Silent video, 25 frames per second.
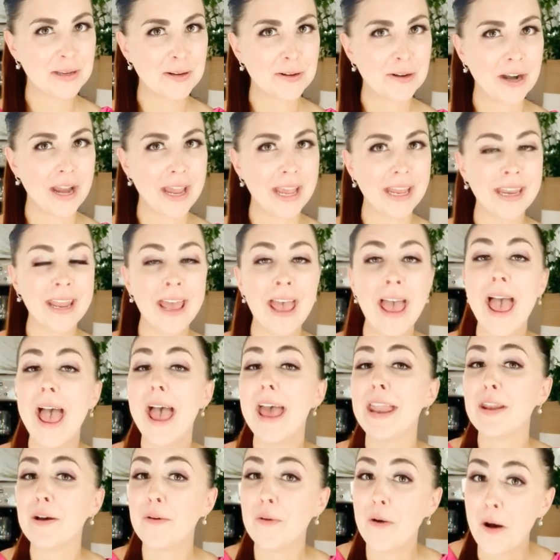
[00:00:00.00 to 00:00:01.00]
grain.
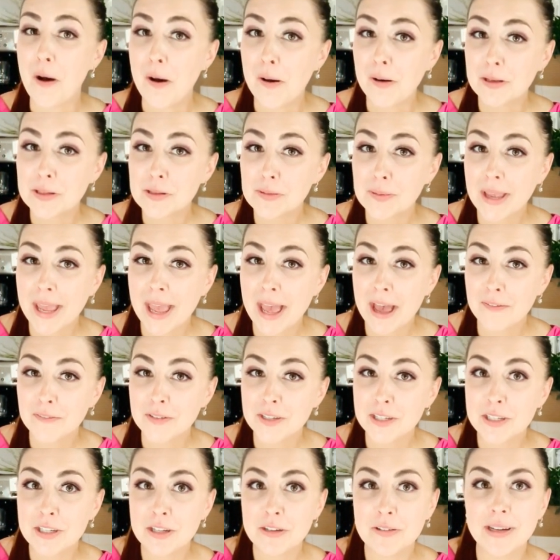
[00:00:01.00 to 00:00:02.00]
And now all we have
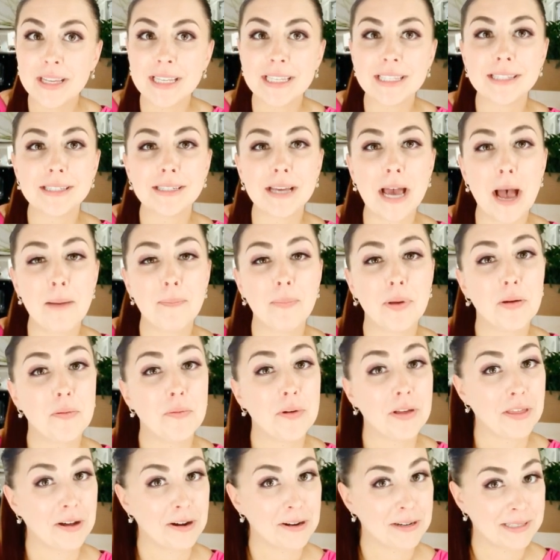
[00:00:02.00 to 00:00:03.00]
to do is top it
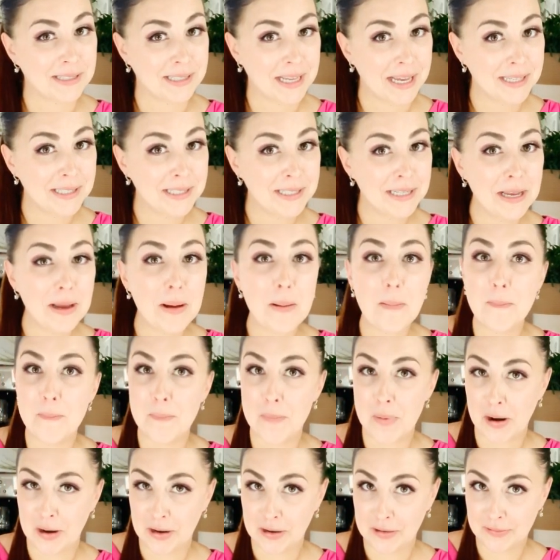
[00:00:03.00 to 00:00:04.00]
with our zesty
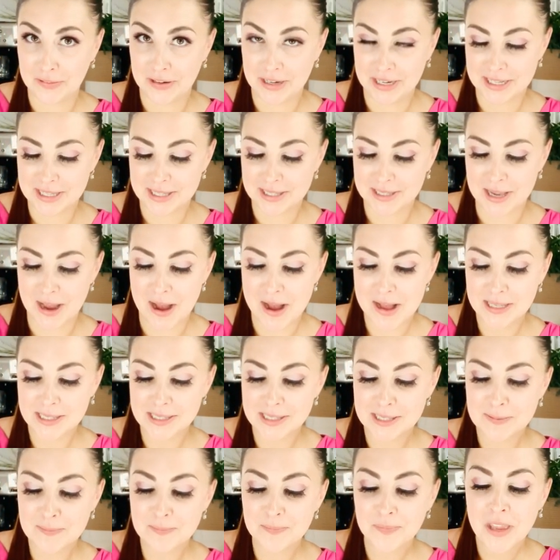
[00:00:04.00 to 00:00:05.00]
margarita
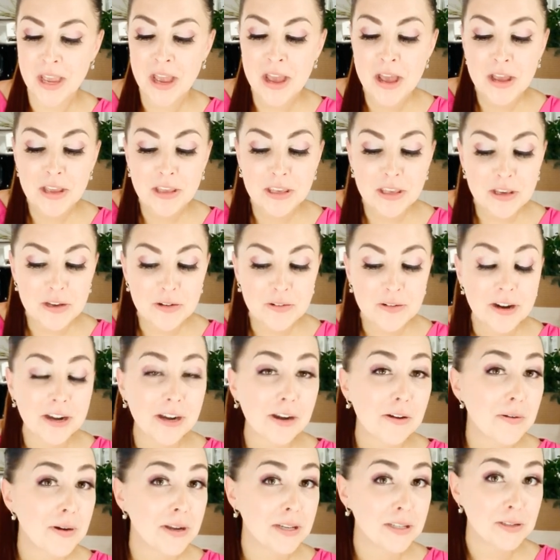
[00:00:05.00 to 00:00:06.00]
sauce. You are
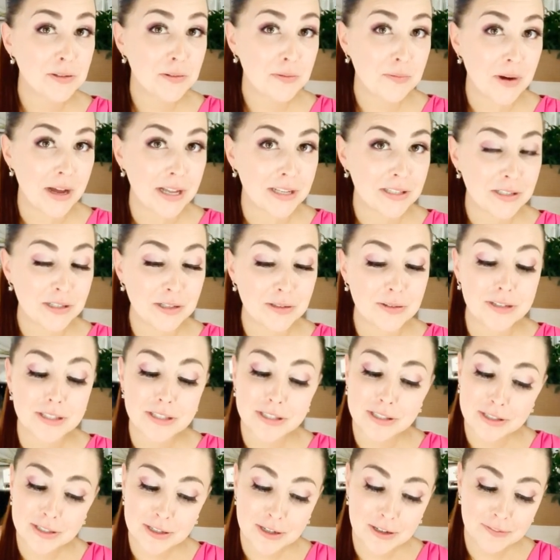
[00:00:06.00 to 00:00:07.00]
going to want to
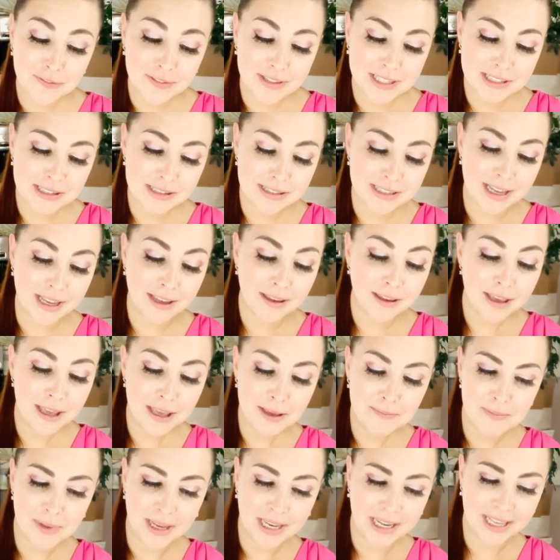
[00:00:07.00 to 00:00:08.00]
serve this steak
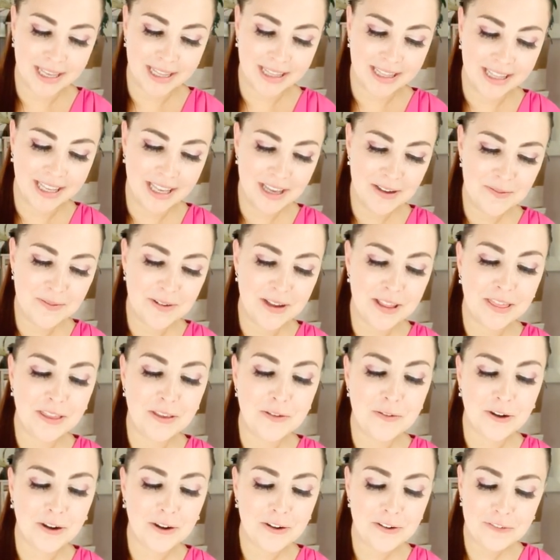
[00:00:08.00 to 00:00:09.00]
immediately with
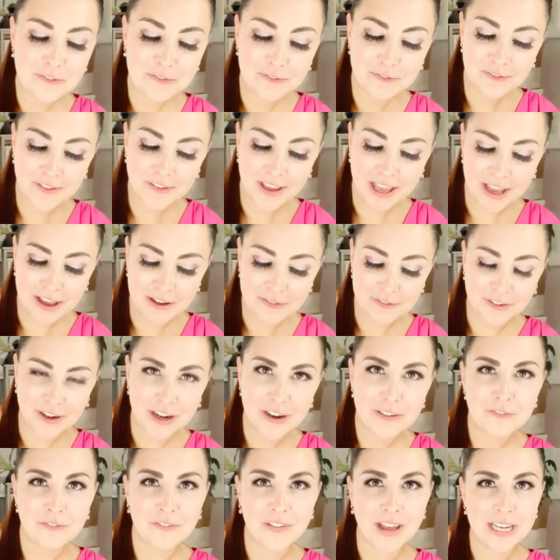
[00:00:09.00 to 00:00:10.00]
your
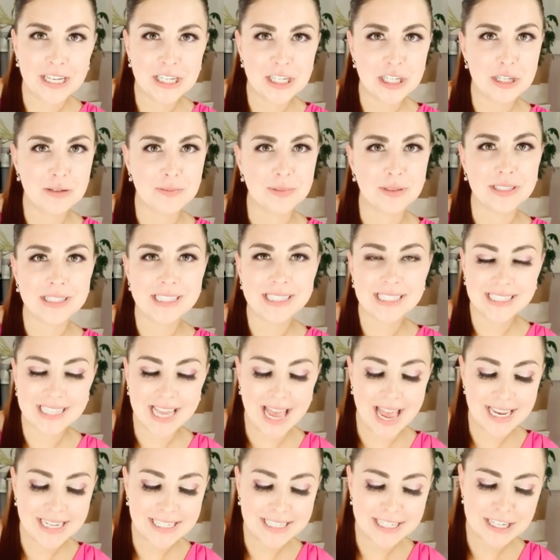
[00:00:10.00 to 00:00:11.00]
favorite vegetable
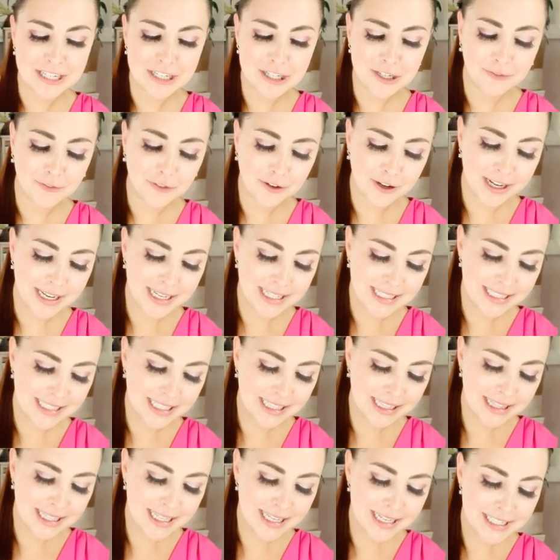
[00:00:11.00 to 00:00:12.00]
side dish for a
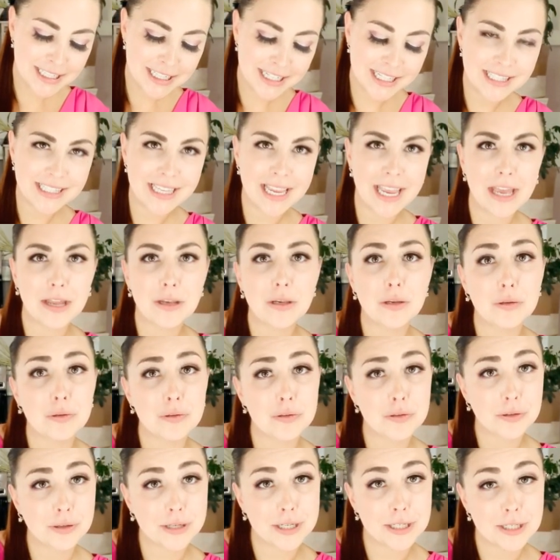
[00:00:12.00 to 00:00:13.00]
delicious and
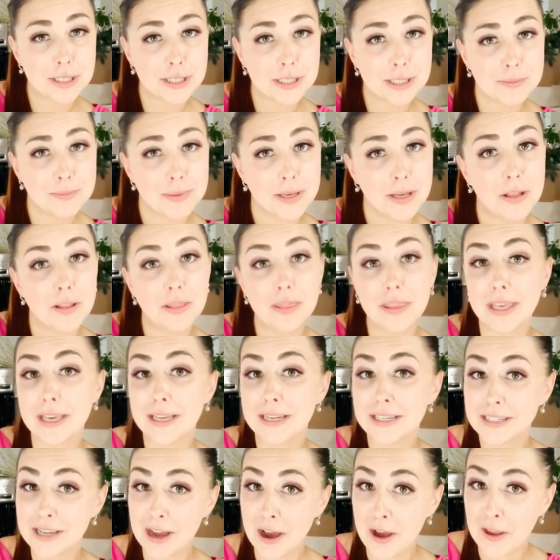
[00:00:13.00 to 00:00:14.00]
nutritious meal the
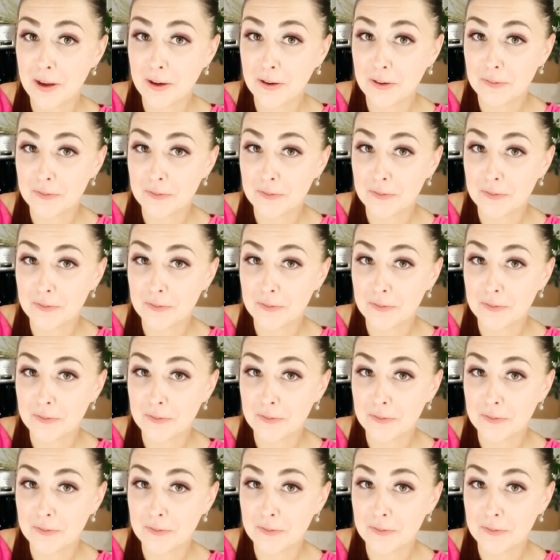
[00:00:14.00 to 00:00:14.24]
entire